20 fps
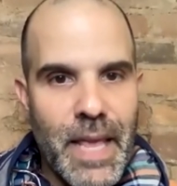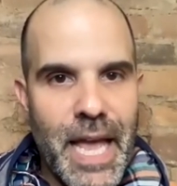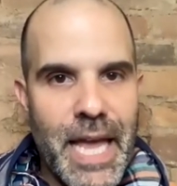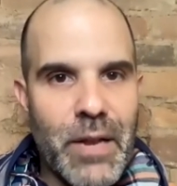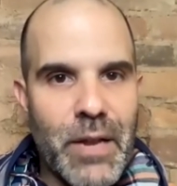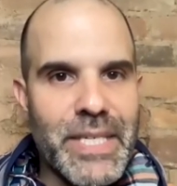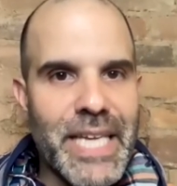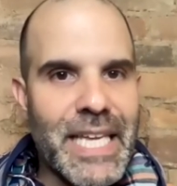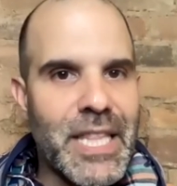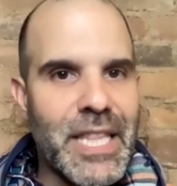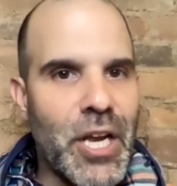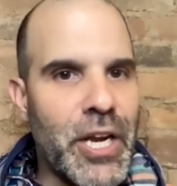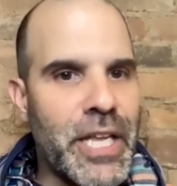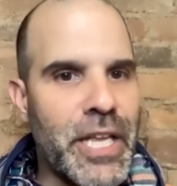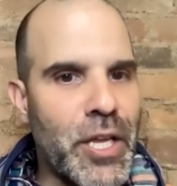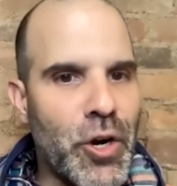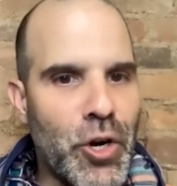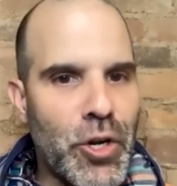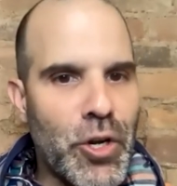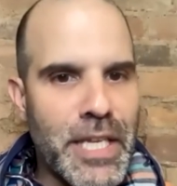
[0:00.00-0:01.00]
And I was like, in
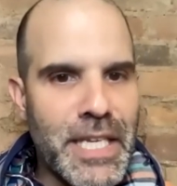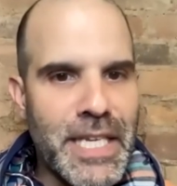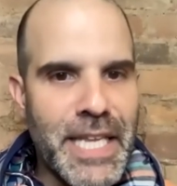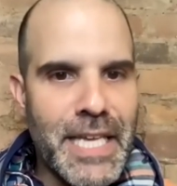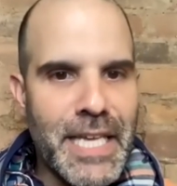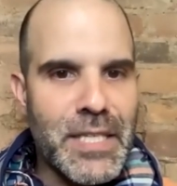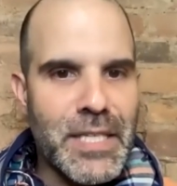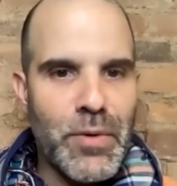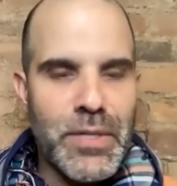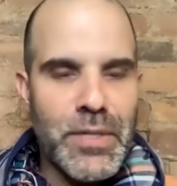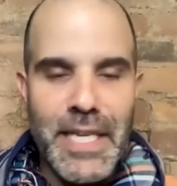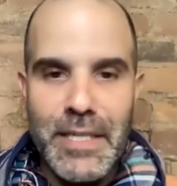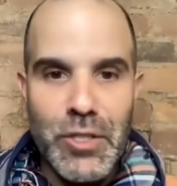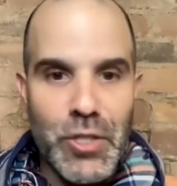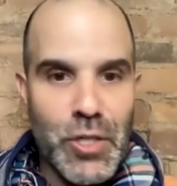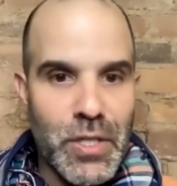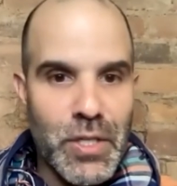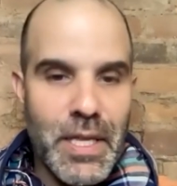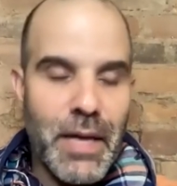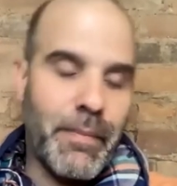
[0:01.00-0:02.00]
the early days, there were like
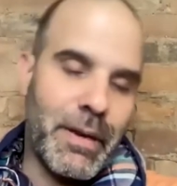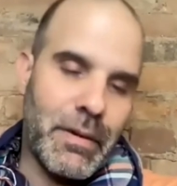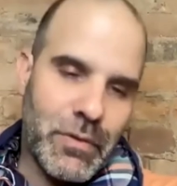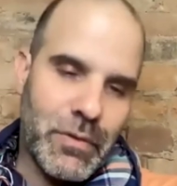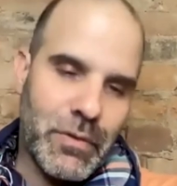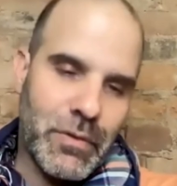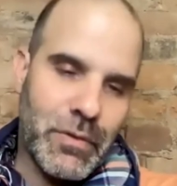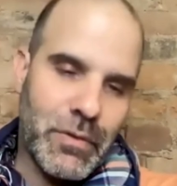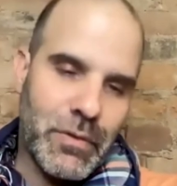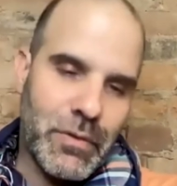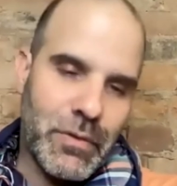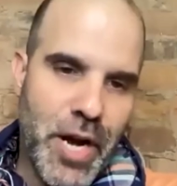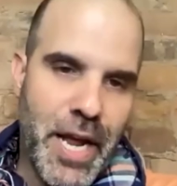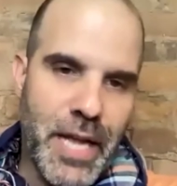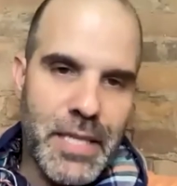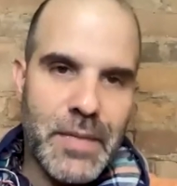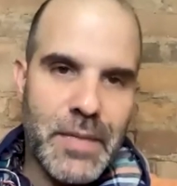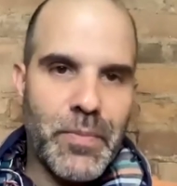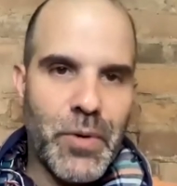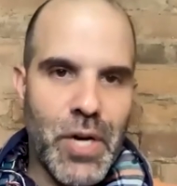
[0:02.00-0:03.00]
just I mean, just wash
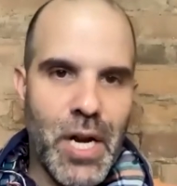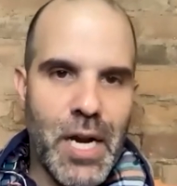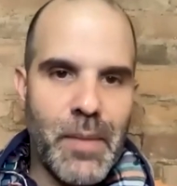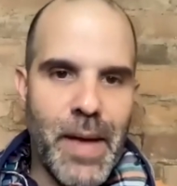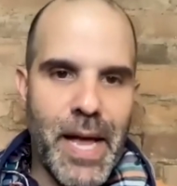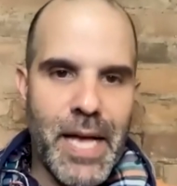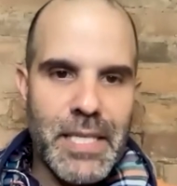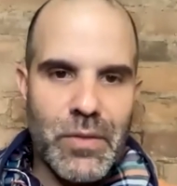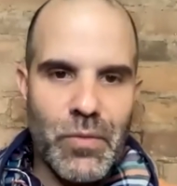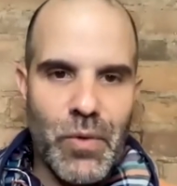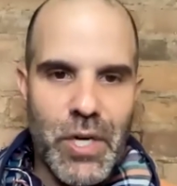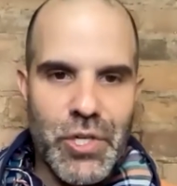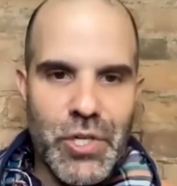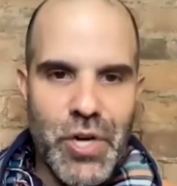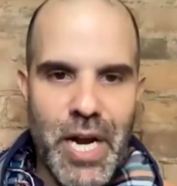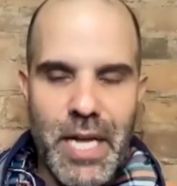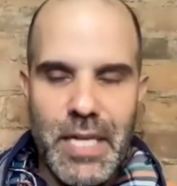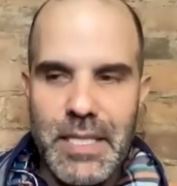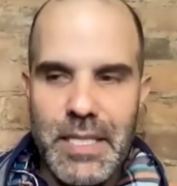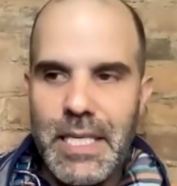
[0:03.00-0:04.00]
your hands, put on a mask, wash
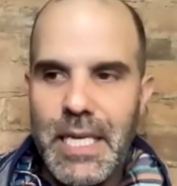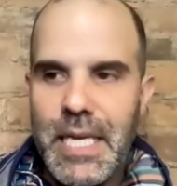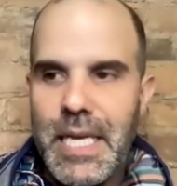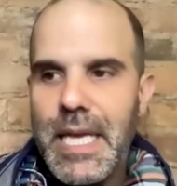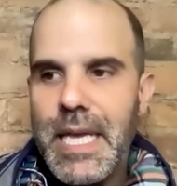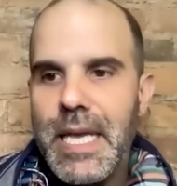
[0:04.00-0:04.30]
your hands.